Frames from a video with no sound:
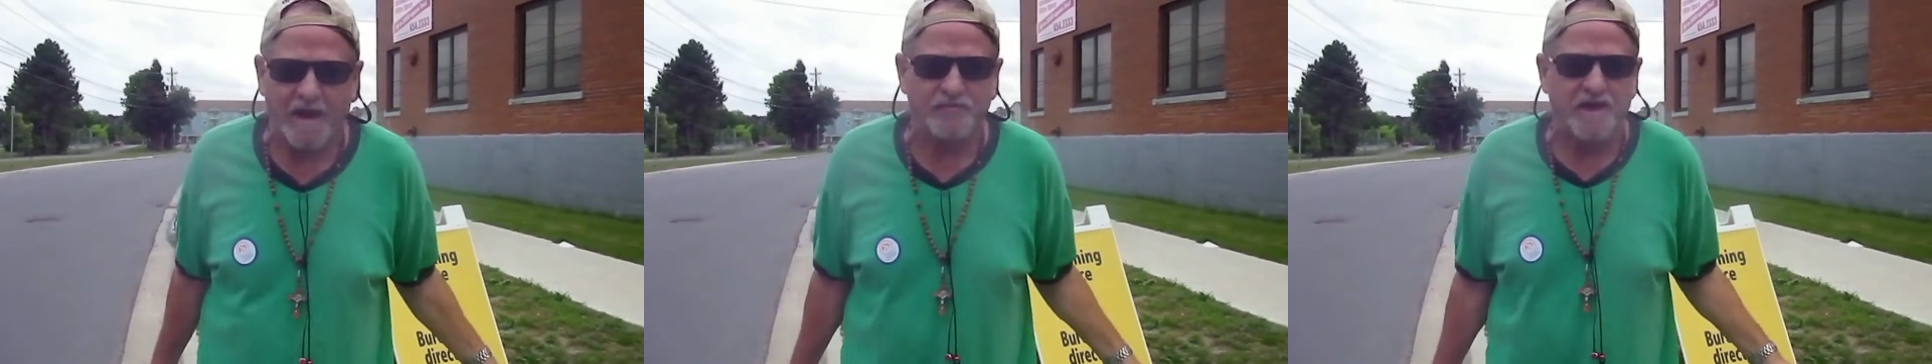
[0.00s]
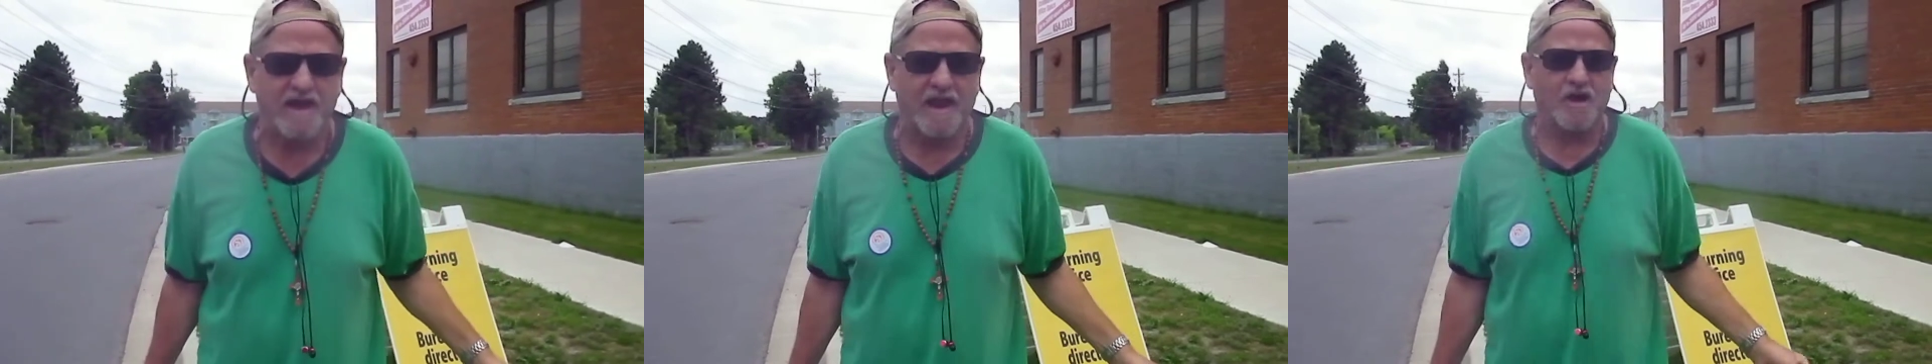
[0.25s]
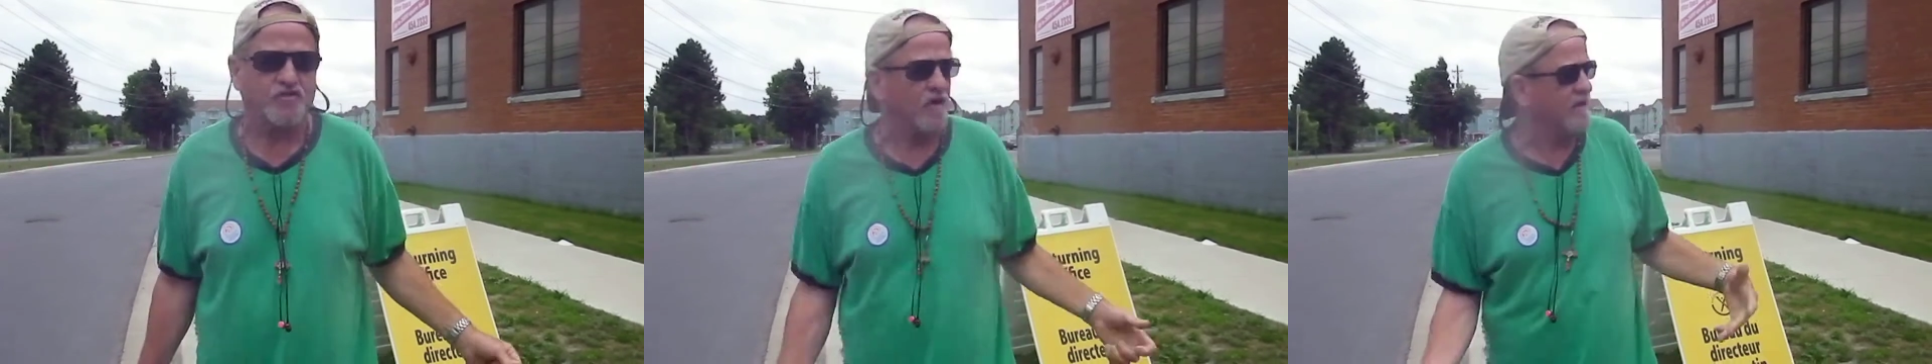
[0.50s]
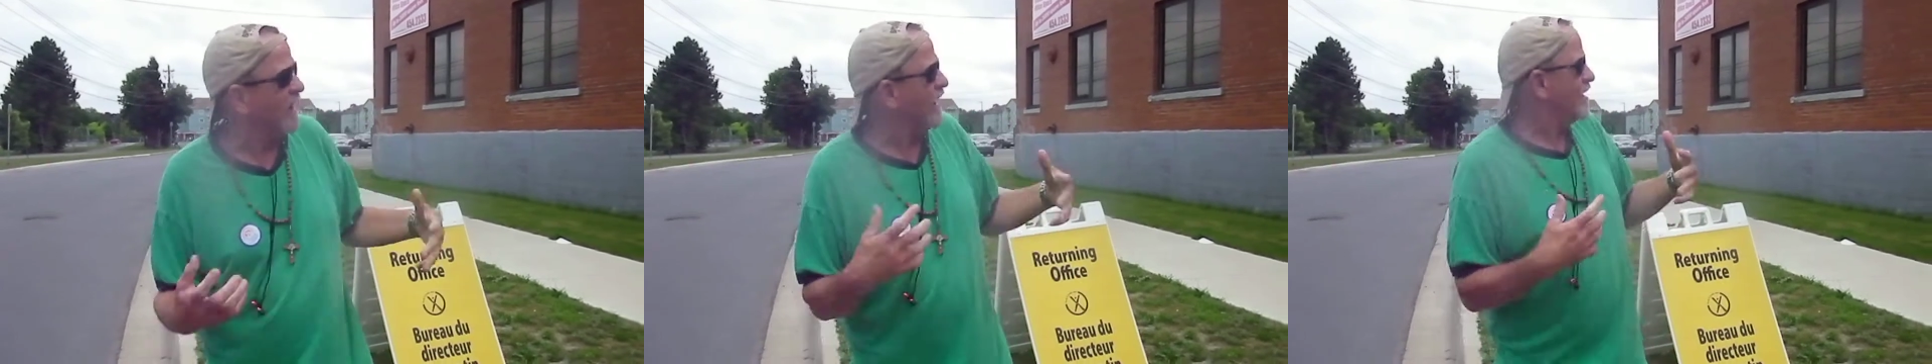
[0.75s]
on the day of
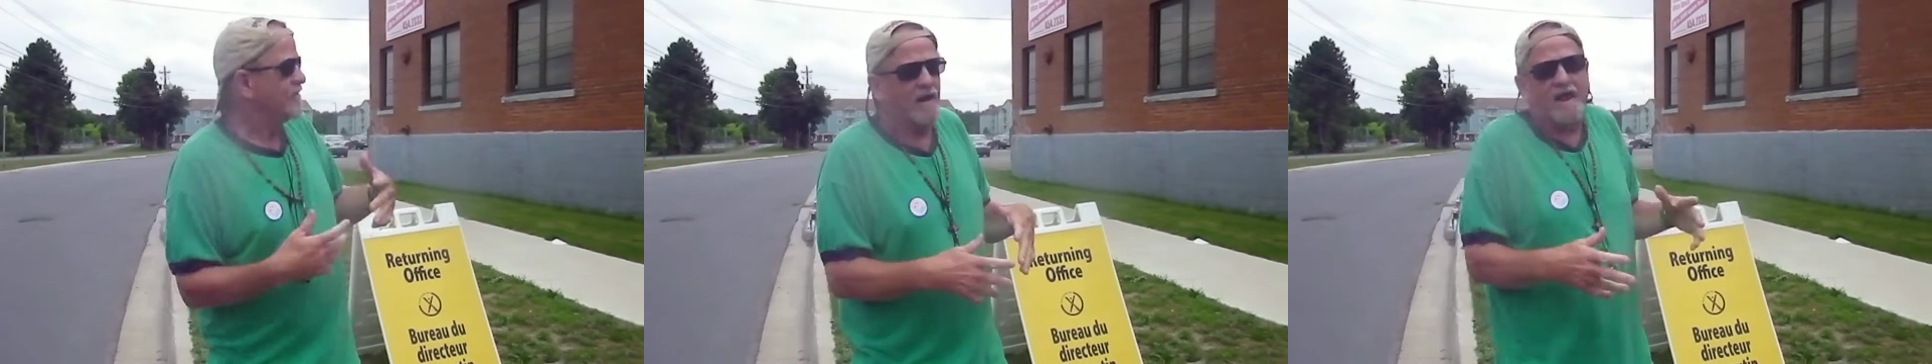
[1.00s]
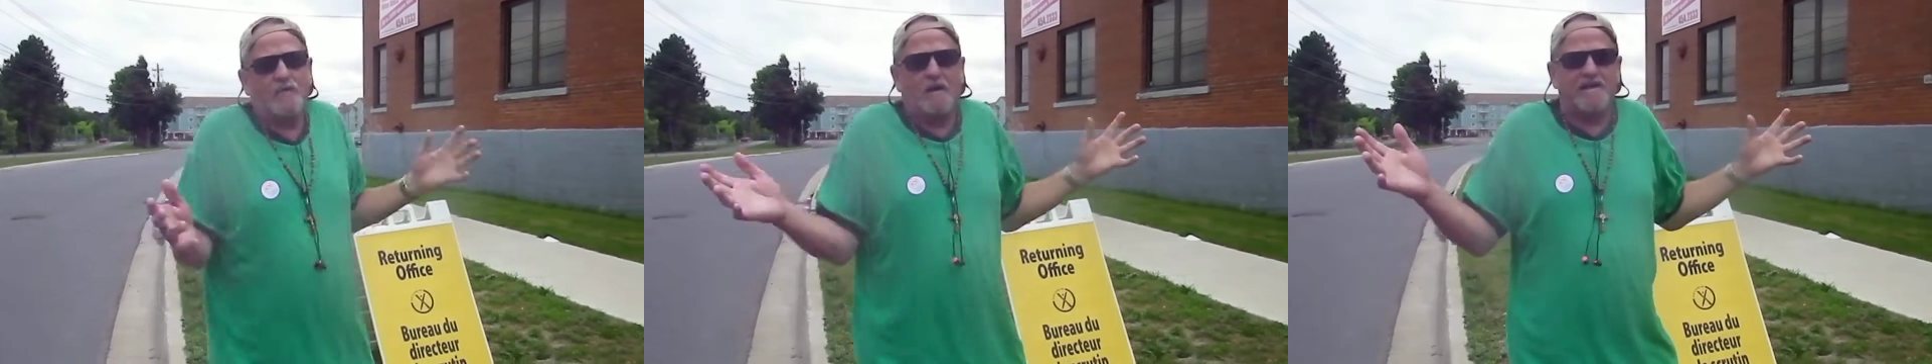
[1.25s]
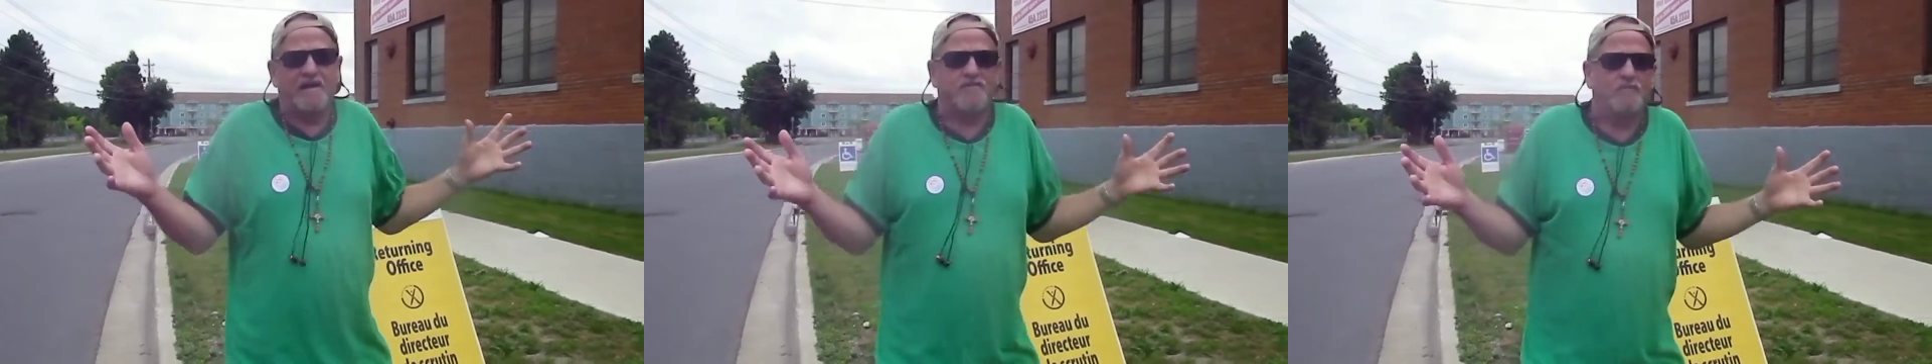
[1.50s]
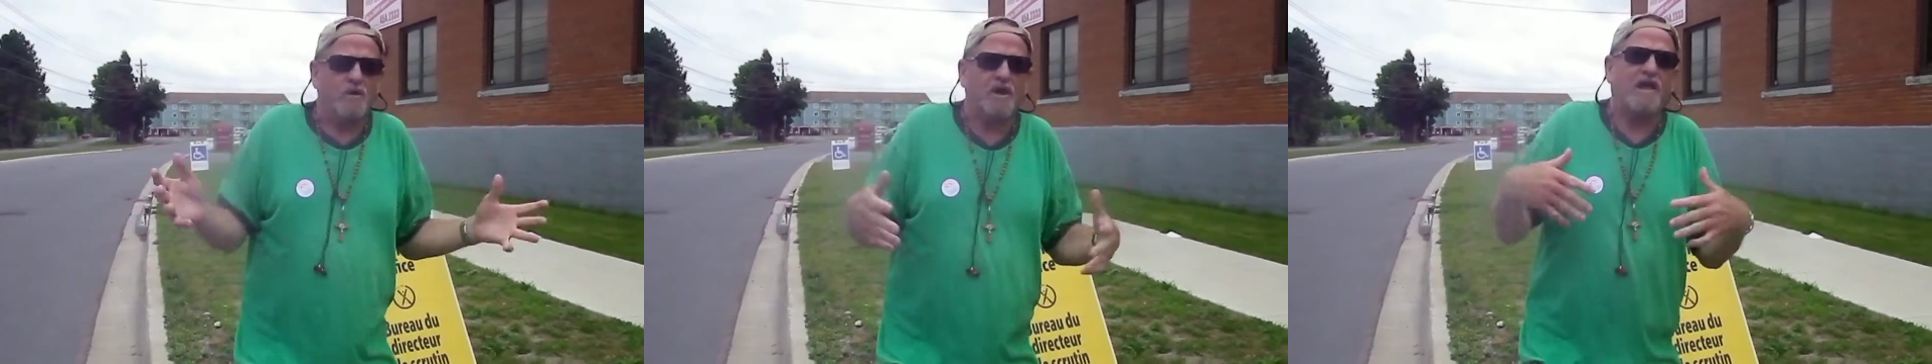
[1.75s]
the election. But
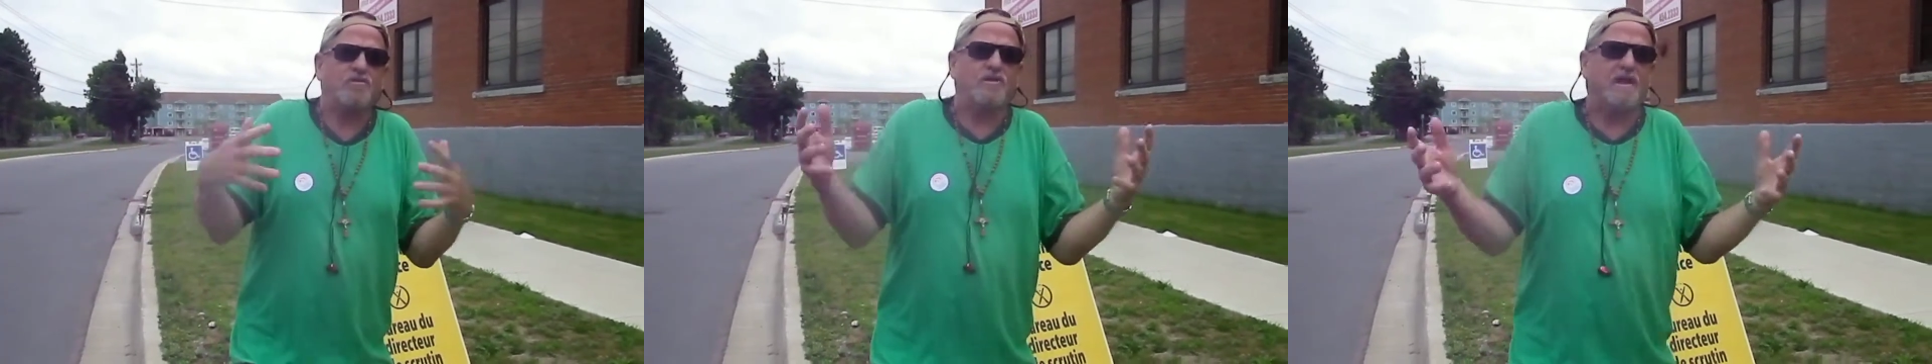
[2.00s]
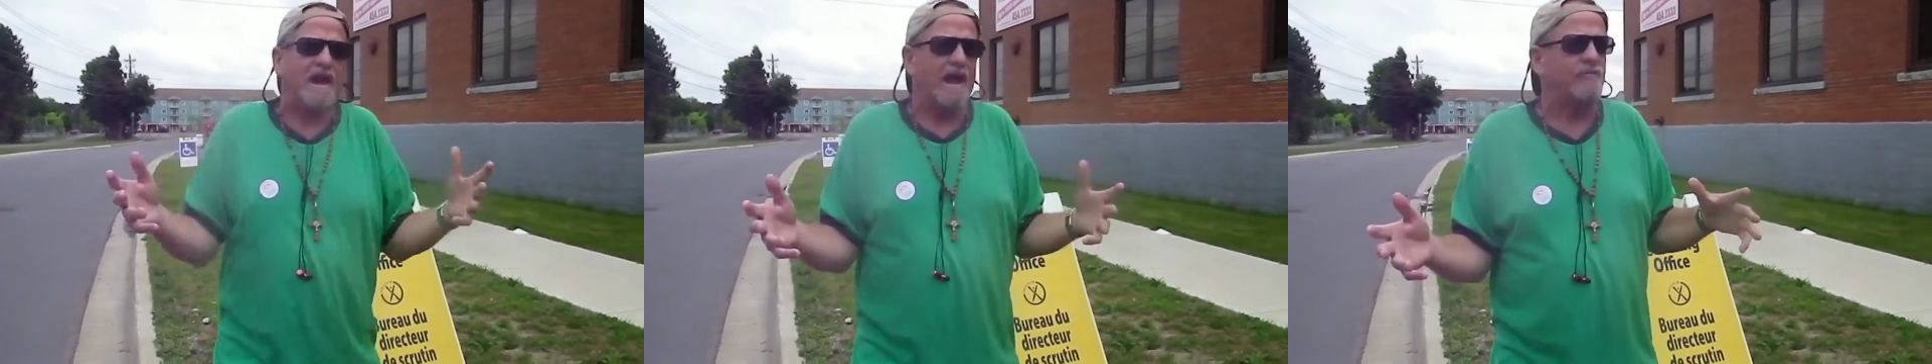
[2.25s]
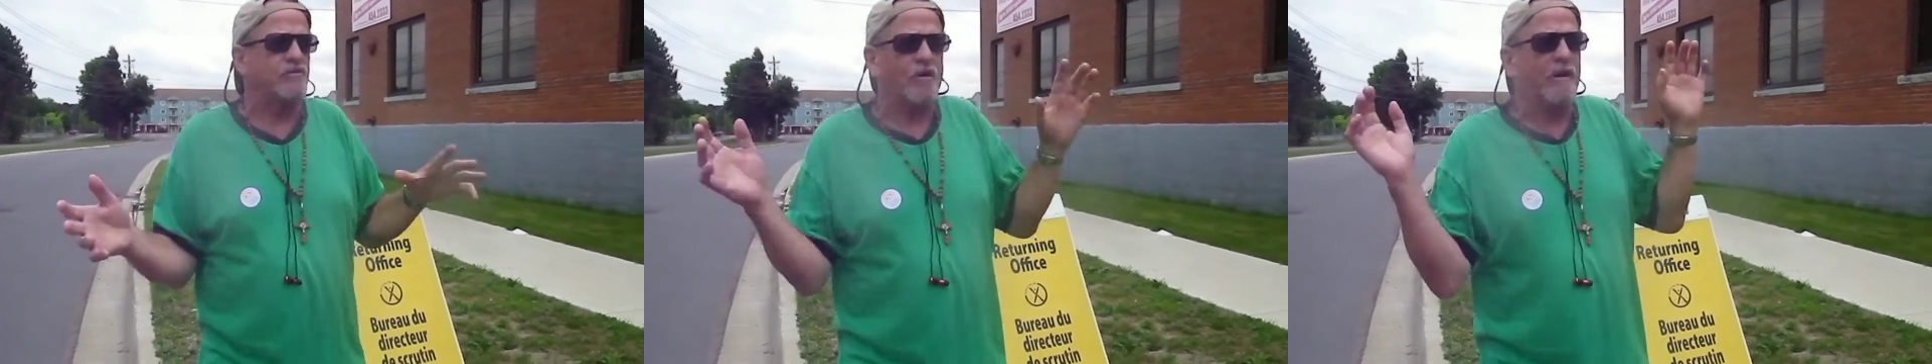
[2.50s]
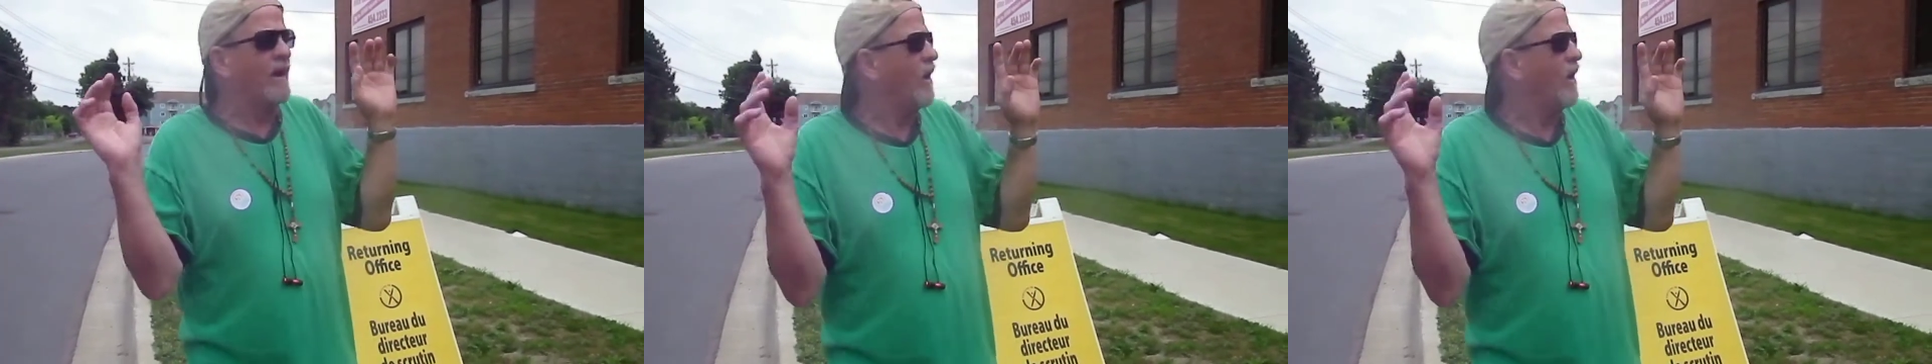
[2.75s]
anyway, that's we'll get to that